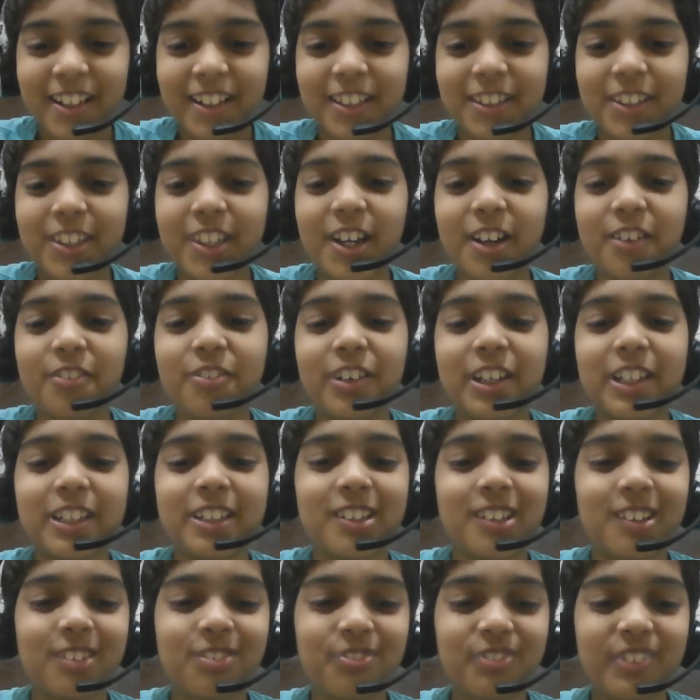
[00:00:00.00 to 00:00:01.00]
The queen
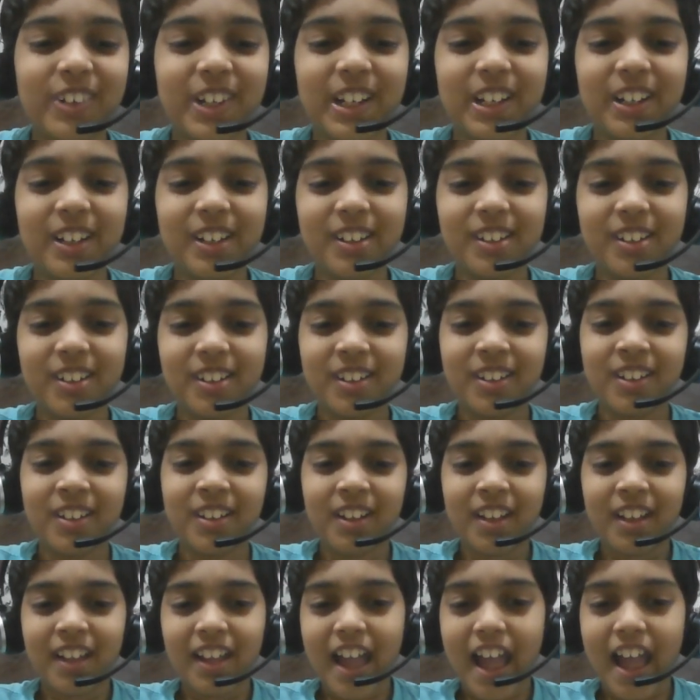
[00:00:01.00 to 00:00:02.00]
is pinned.
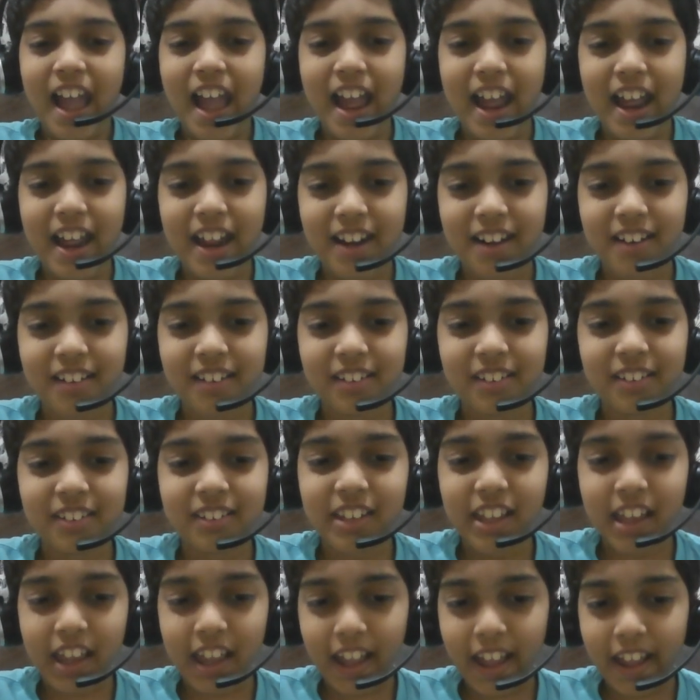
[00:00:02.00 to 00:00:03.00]
And
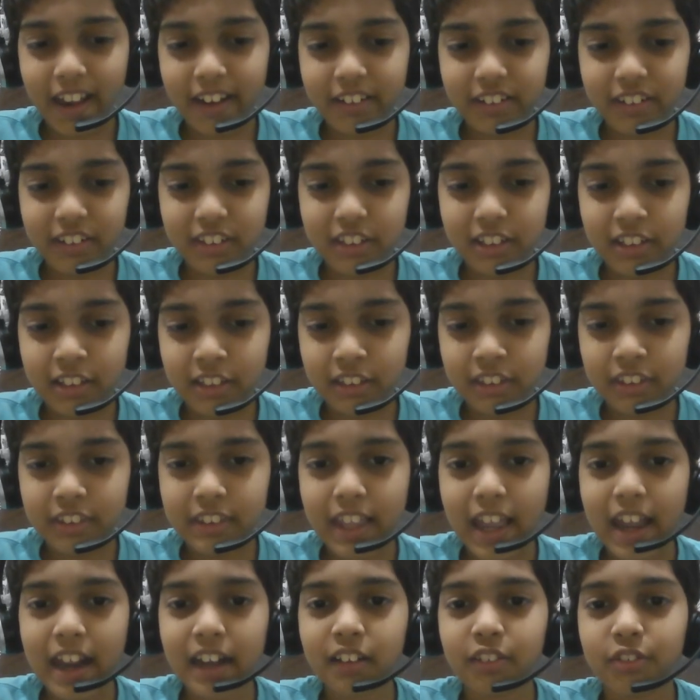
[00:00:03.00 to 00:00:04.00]
in
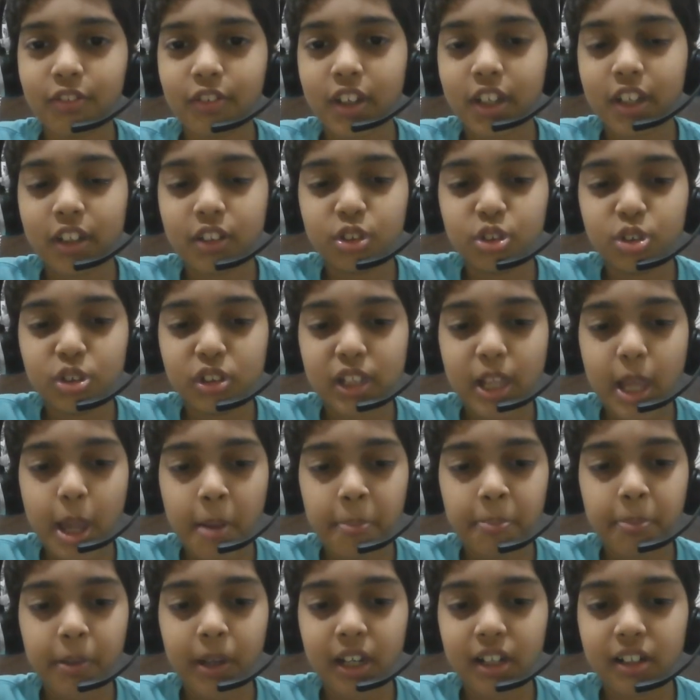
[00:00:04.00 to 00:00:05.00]
that way, you'll
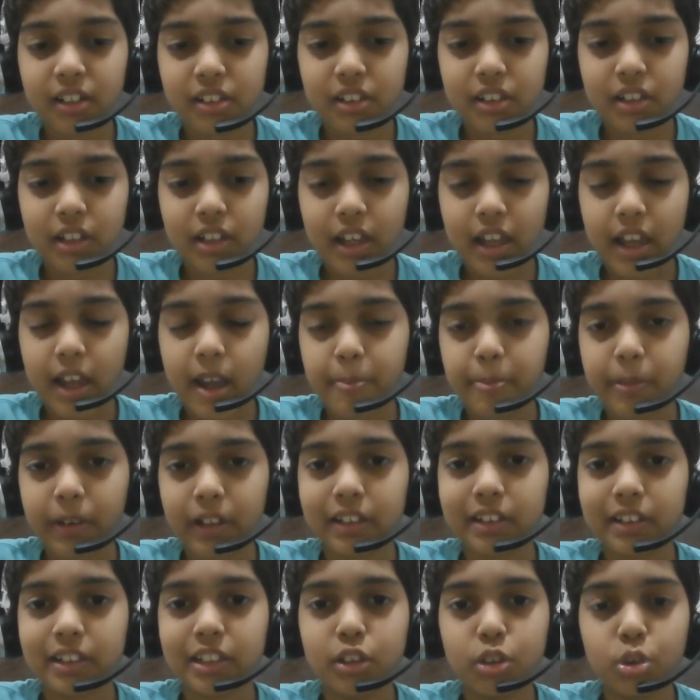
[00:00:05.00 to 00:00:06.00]

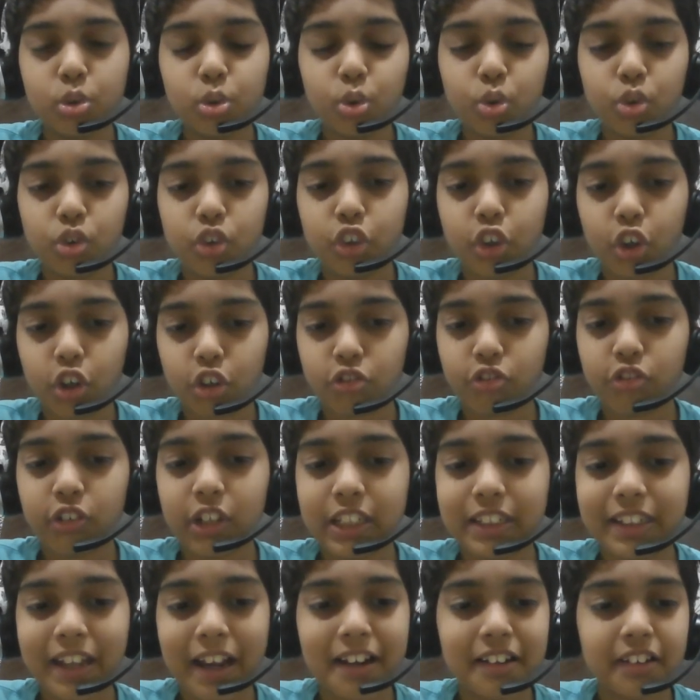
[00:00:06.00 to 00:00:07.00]
epically lose your
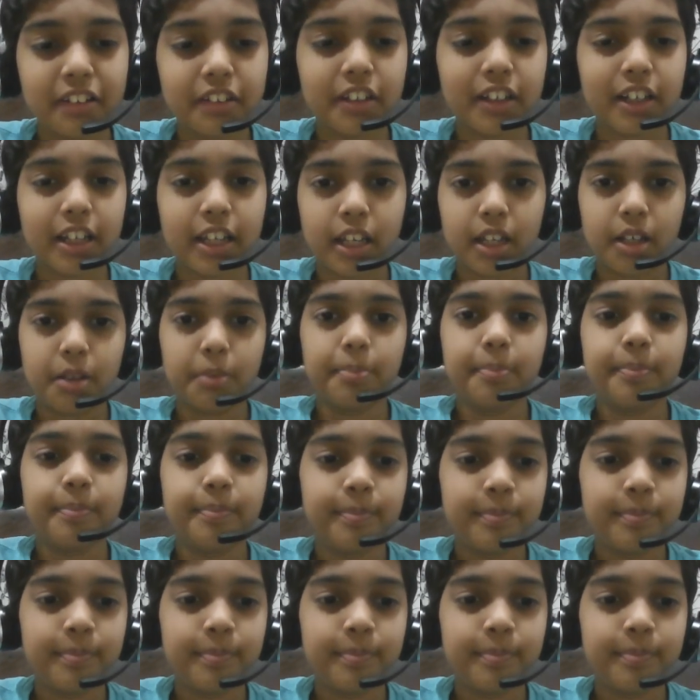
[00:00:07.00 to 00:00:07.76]
queen and the game.